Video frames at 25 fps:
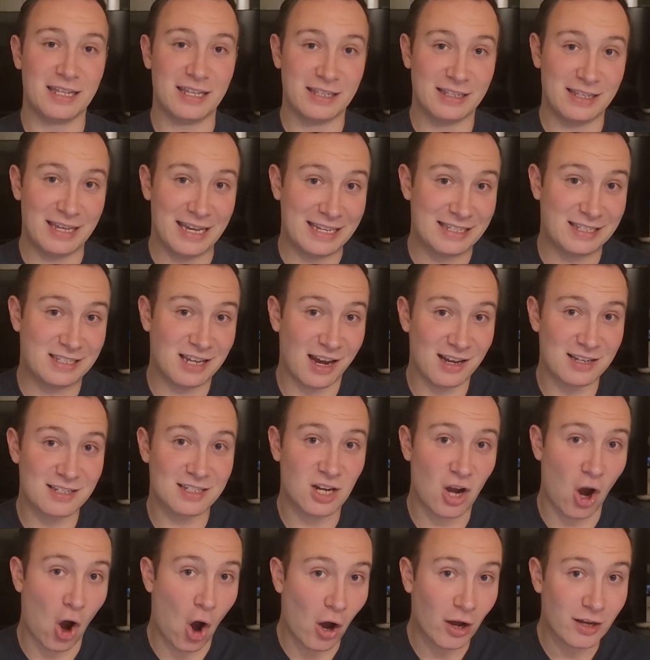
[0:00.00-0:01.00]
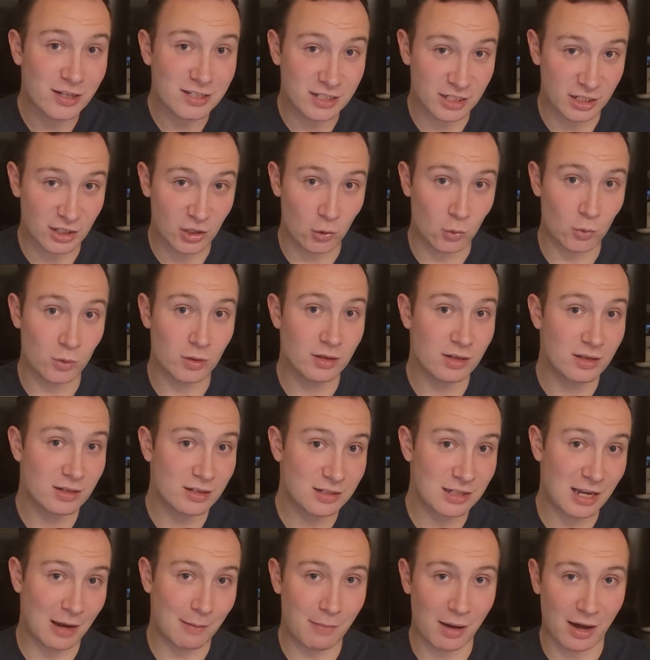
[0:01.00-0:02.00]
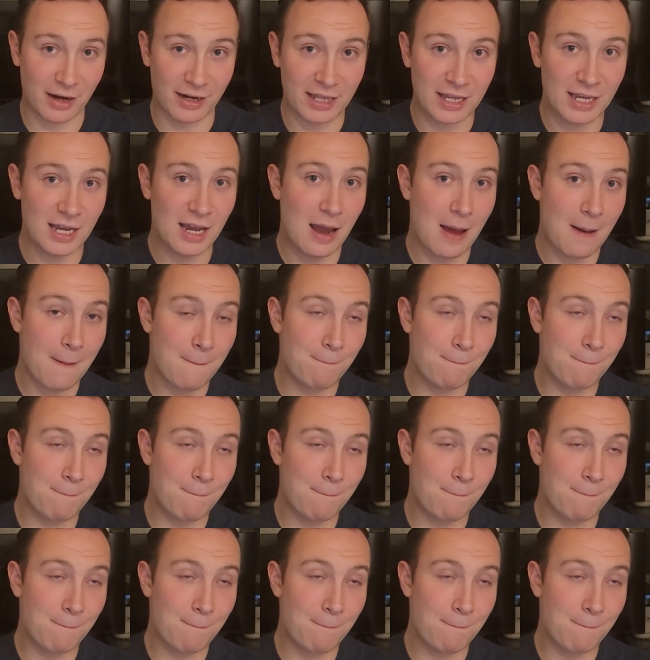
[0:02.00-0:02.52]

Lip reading: it does cost you some money,